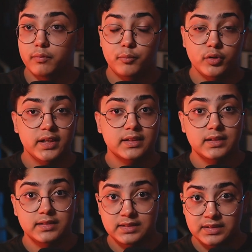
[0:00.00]

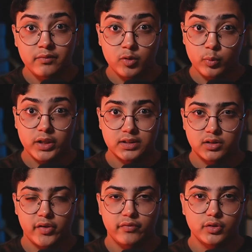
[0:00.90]
predict 7 weeks
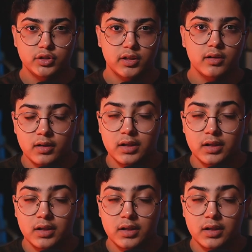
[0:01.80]
into the future.